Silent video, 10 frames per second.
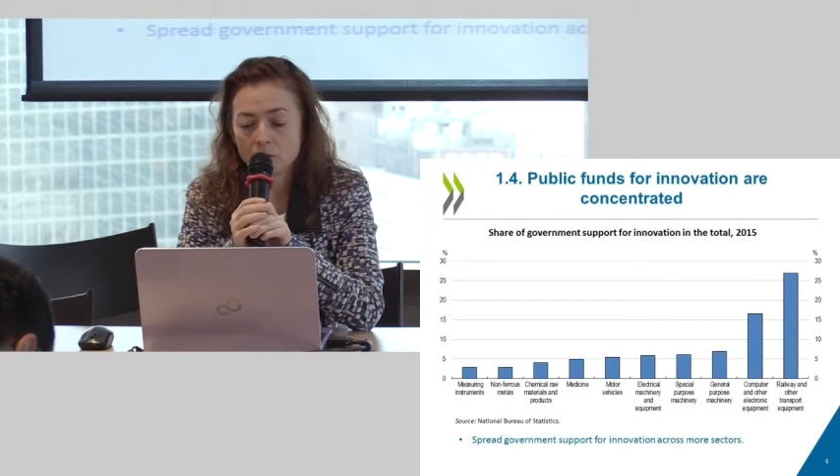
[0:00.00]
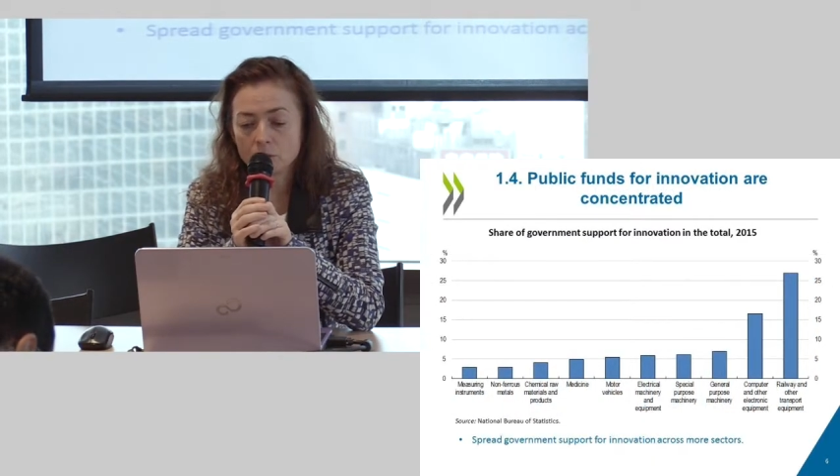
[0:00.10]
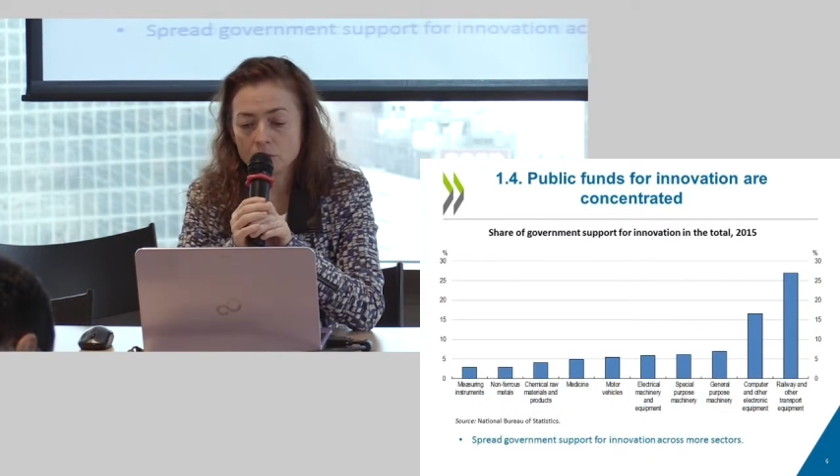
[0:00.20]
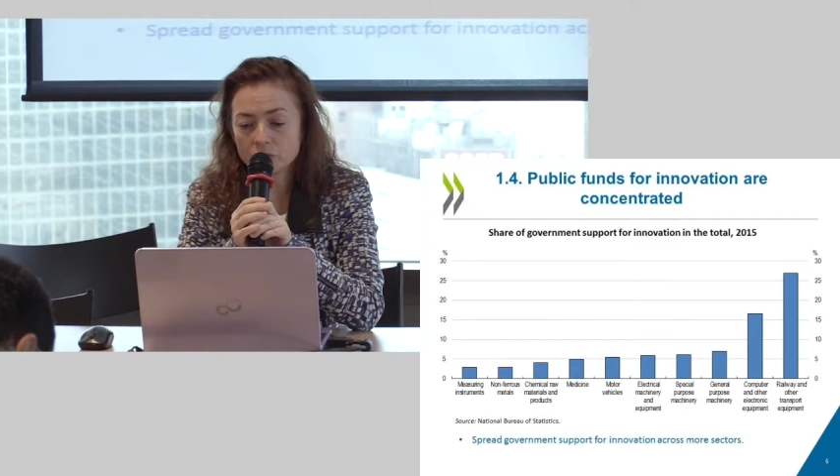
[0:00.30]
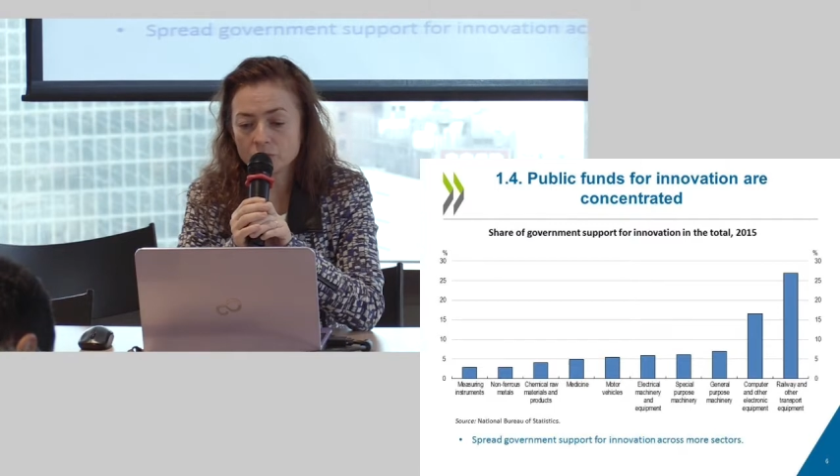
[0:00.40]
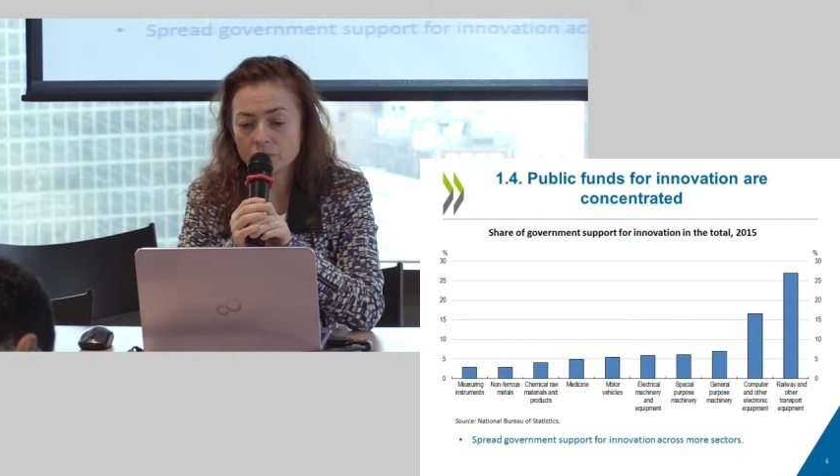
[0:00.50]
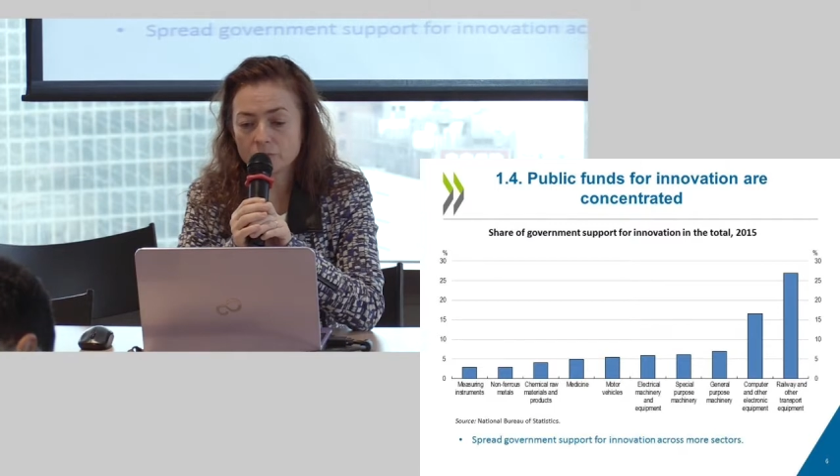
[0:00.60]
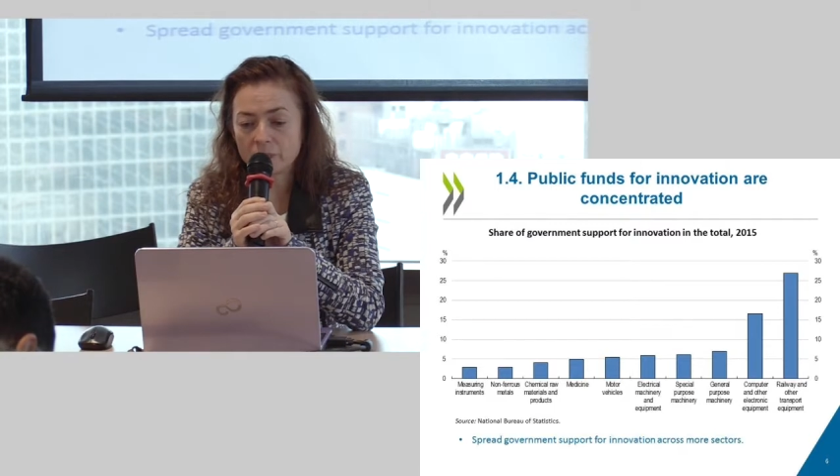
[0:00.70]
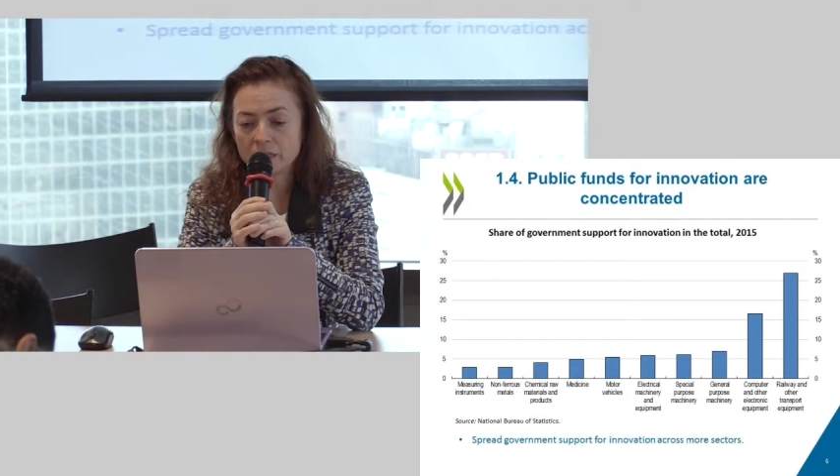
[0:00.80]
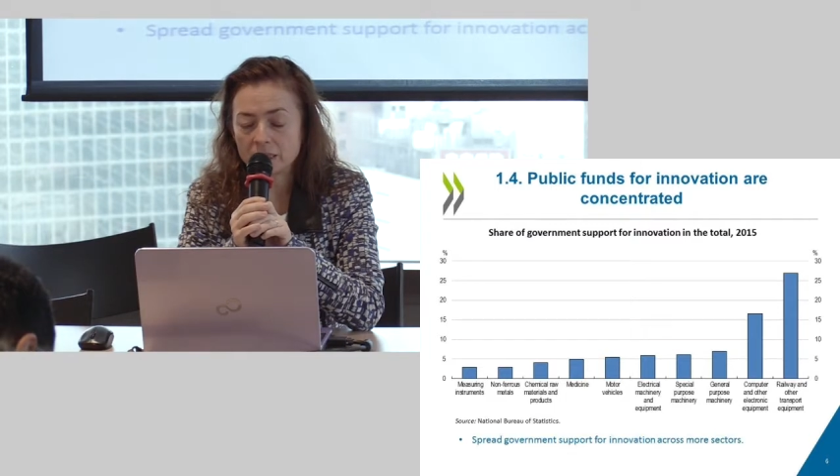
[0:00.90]
Most of the
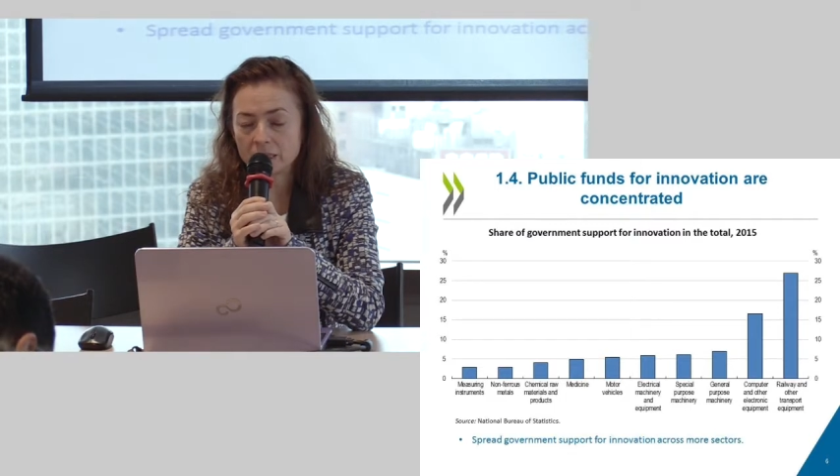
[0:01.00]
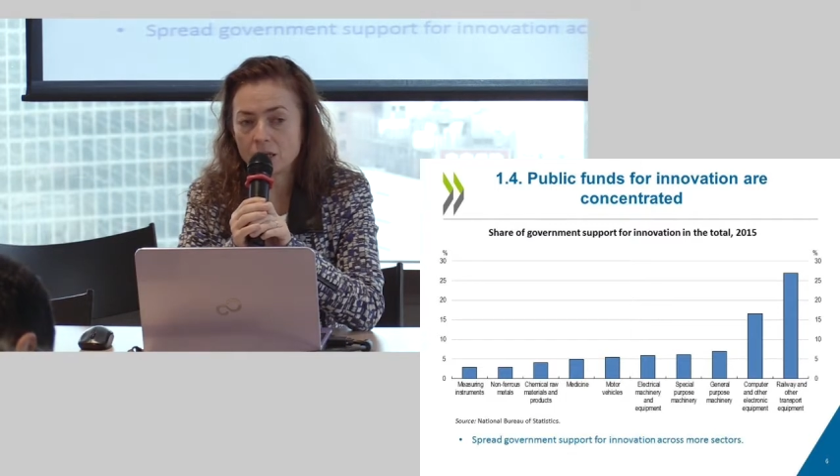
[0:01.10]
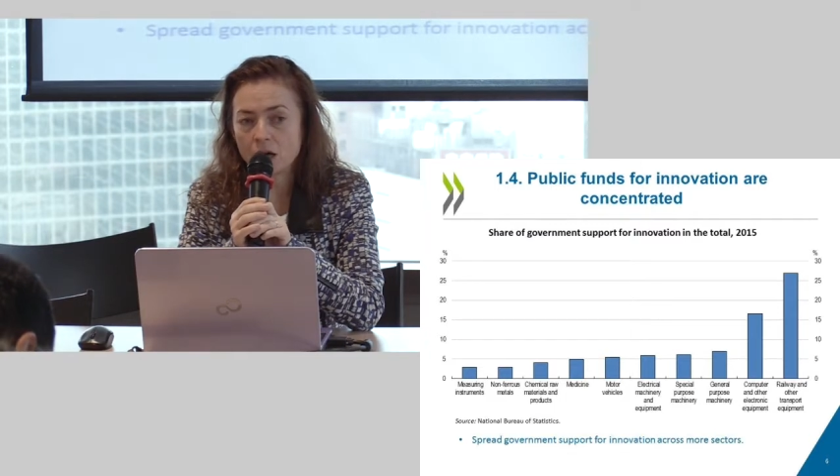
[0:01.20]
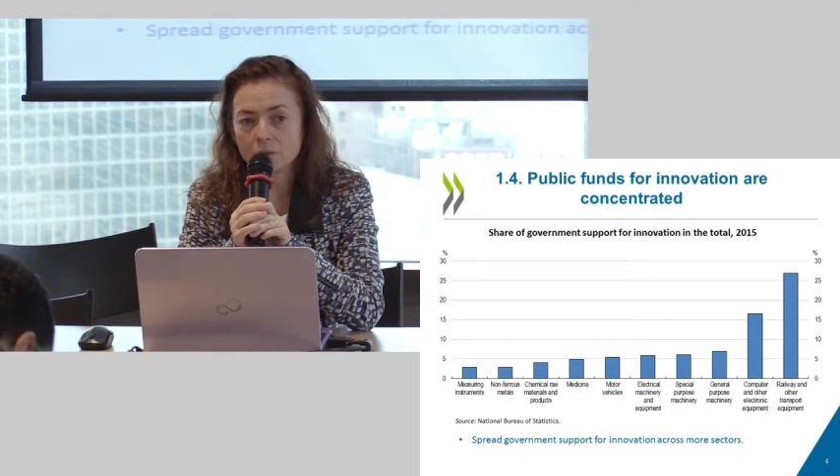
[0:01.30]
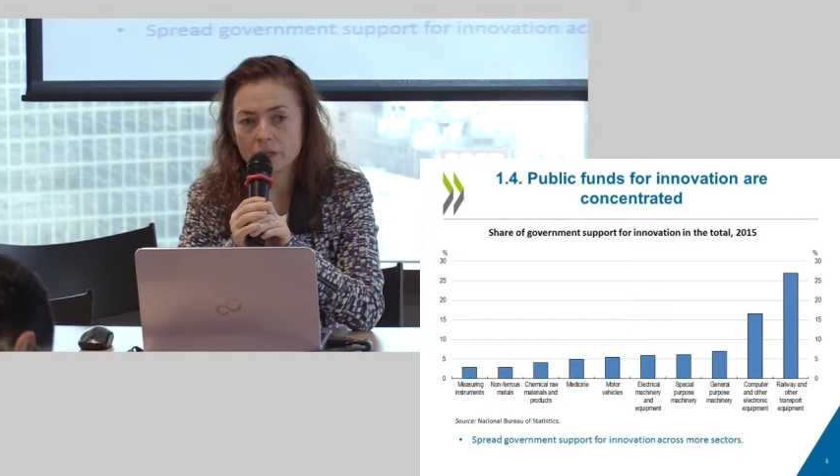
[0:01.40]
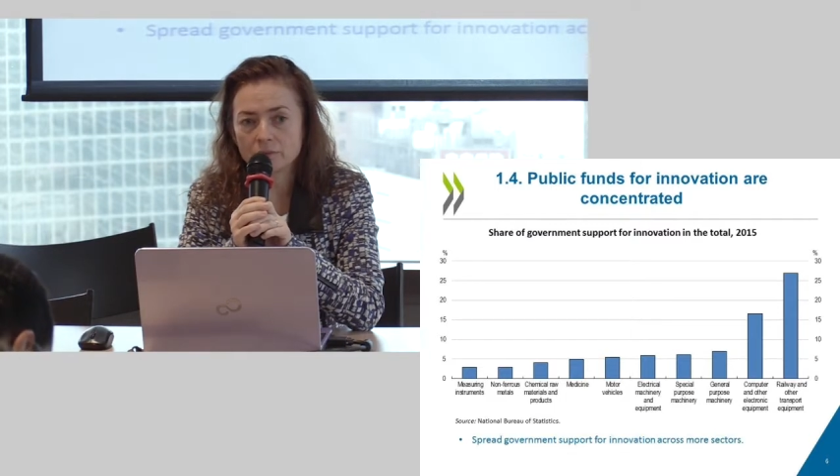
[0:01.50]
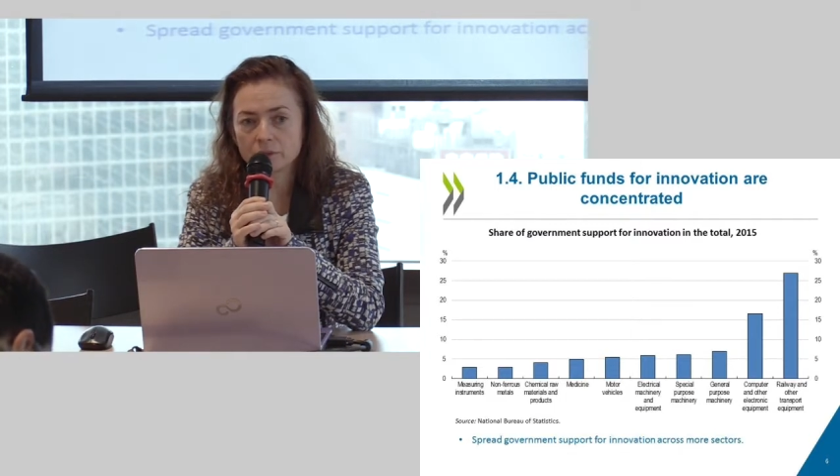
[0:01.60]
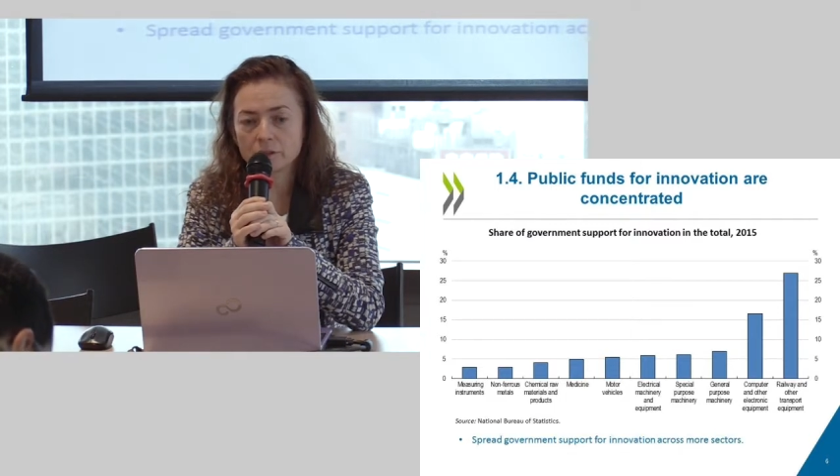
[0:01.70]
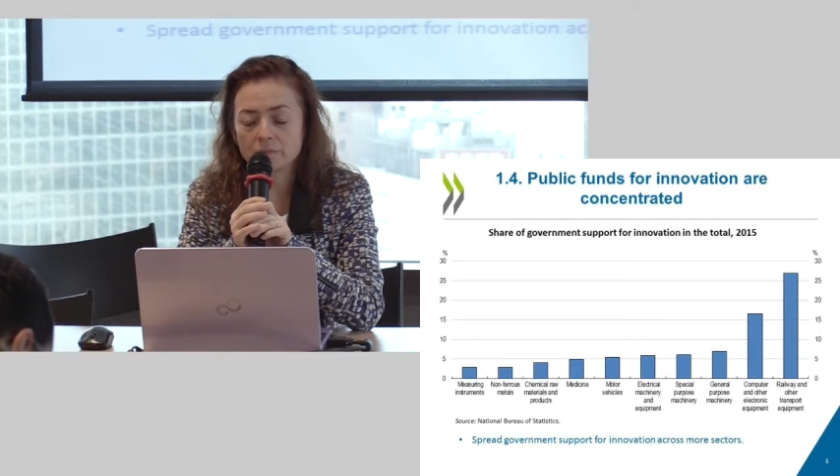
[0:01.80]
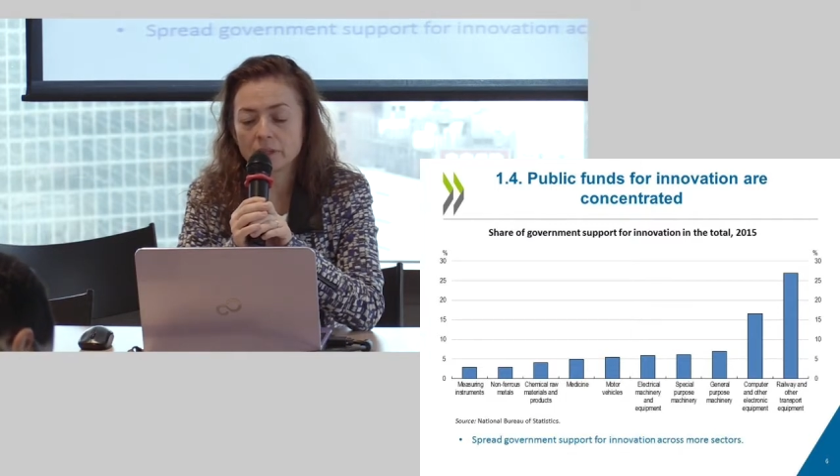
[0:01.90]
spending,
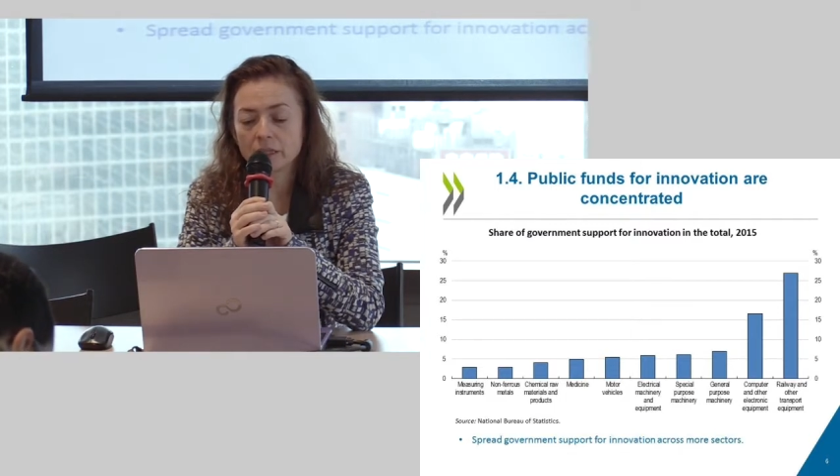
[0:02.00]
however,